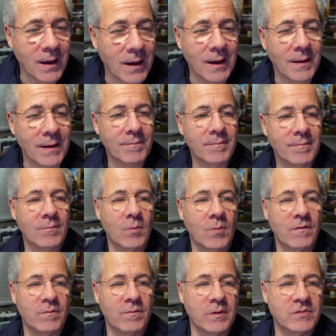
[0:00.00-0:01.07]
Um,
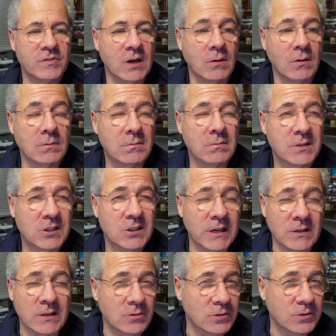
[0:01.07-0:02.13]
we've we've sold
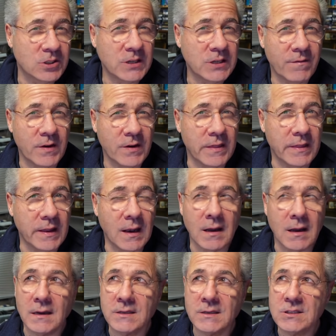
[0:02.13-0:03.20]
six or seven in the
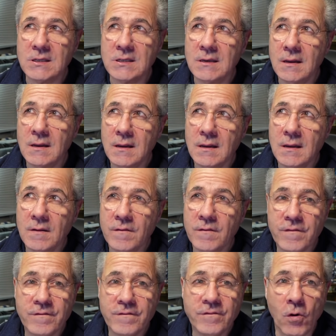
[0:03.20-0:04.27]
last
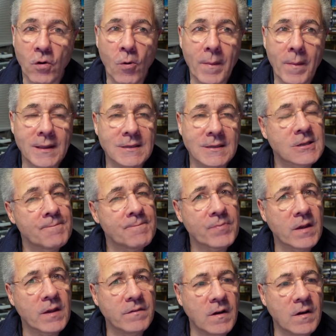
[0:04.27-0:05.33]
four months,
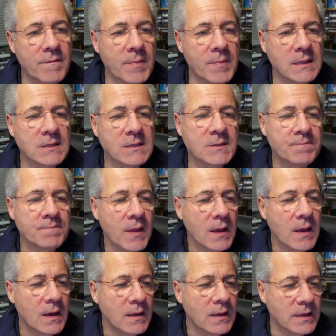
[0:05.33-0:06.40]
five months.
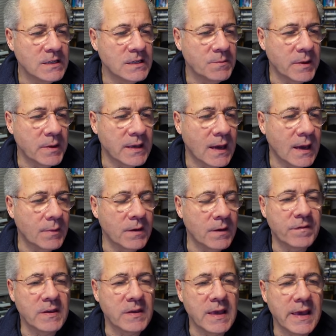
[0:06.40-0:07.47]
These have been coming
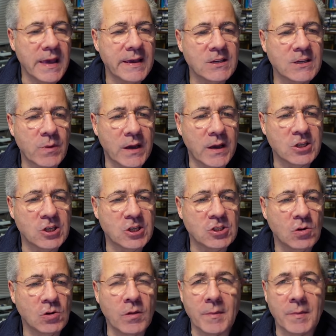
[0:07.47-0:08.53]
for years. We actually
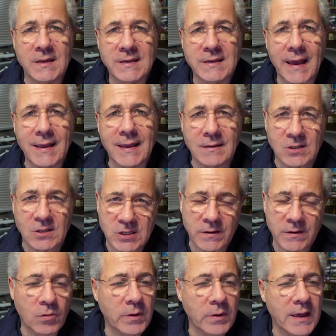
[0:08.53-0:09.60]
saw them at Dayton
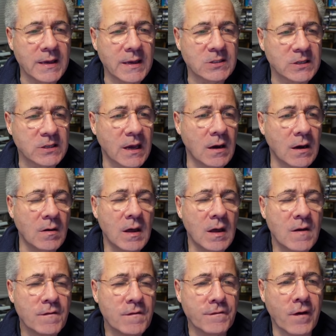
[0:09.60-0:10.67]
several years ago.
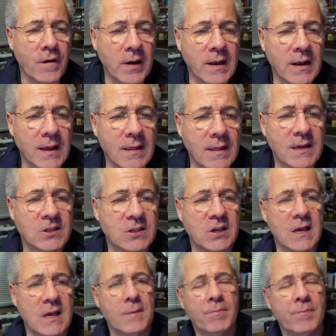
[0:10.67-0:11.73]
Finally, they're
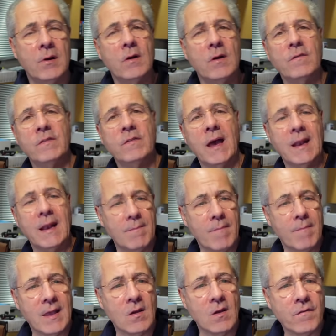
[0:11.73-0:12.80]
CE approved and in
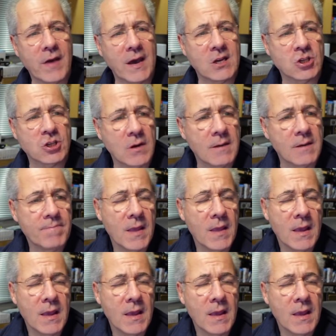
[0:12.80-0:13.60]
manufacture,